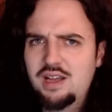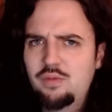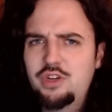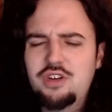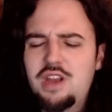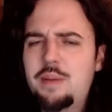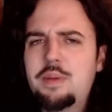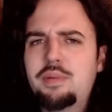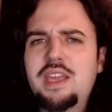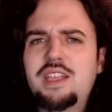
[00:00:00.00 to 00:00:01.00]
We should not be
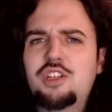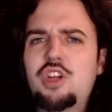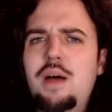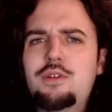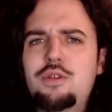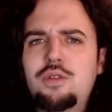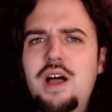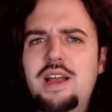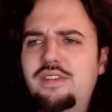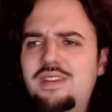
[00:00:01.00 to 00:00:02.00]
playing the top two
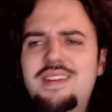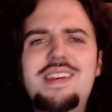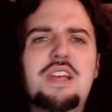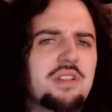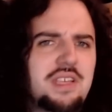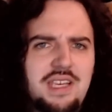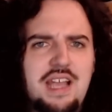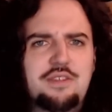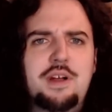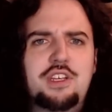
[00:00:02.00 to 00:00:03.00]
lines nearly
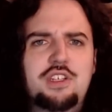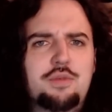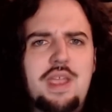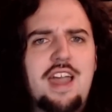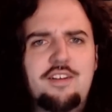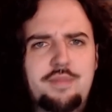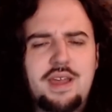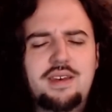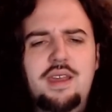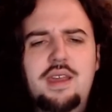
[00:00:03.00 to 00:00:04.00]
as much as we have been